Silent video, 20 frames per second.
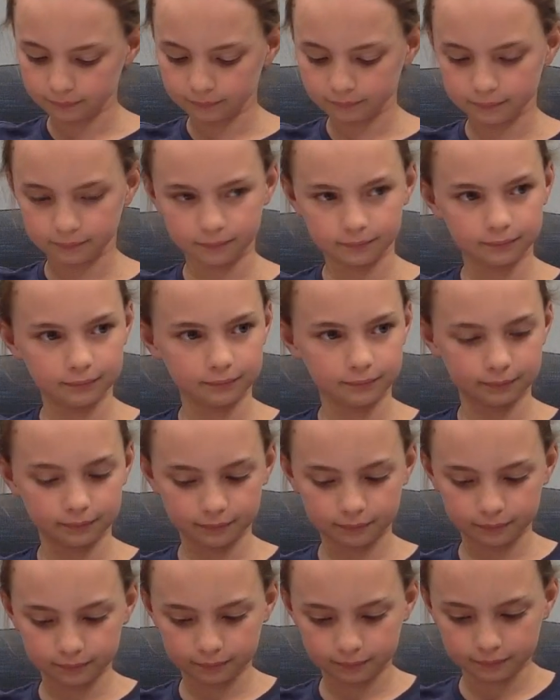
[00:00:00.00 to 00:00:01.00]

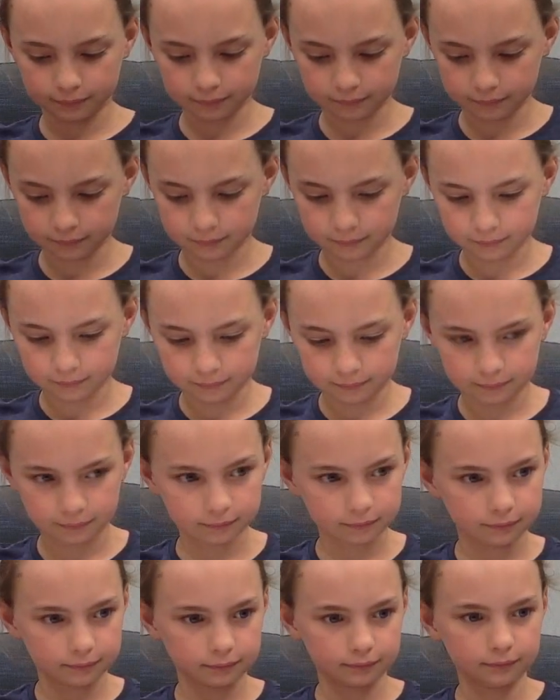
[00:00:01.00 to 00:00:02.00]
Awesome. So how
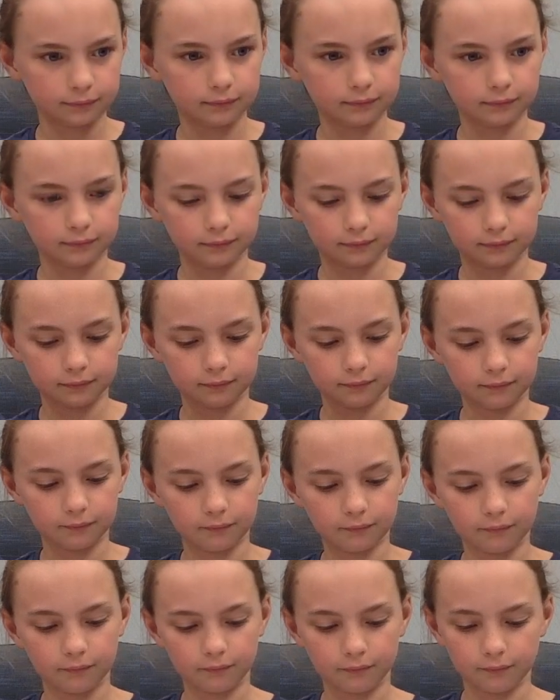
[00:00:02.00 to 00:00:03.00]
did you set up your
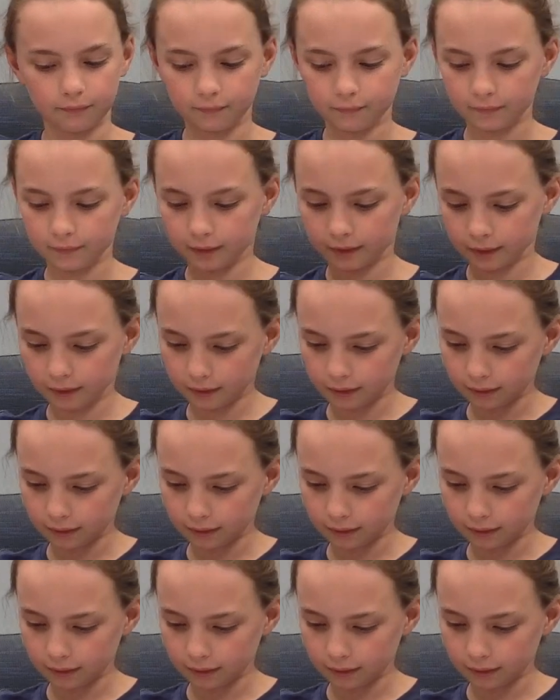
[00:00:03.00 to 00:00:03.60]
experiment, Molly?